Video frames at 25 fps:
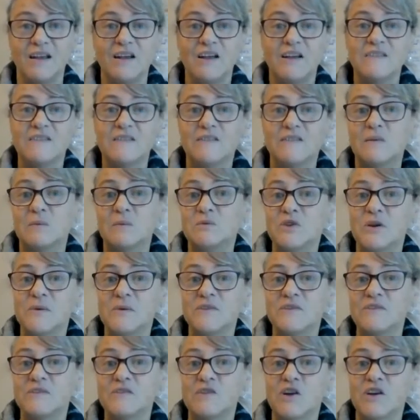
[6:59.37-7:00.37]
So sometimes
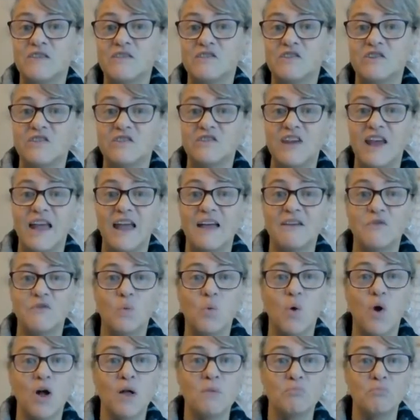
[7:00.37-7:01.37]
it's nice just to have a
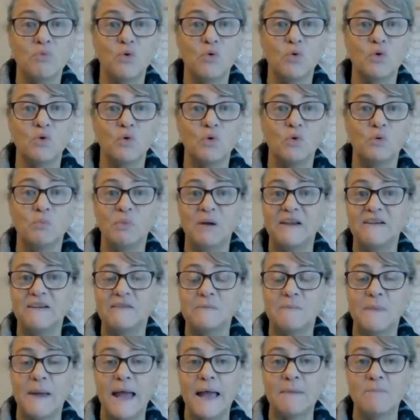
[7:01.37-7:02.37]
whiteboard or a piece
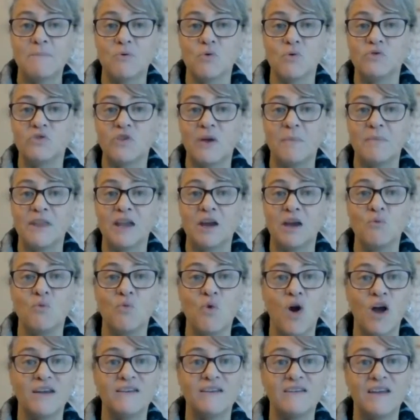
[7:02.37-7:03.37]
of paper or something and
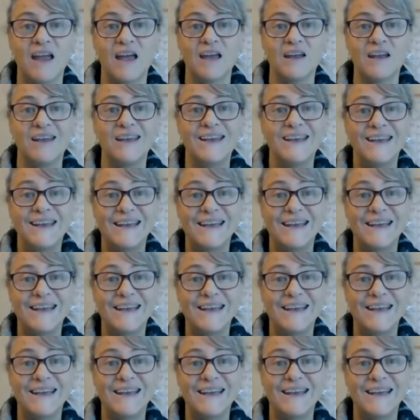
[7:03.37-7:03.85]
write down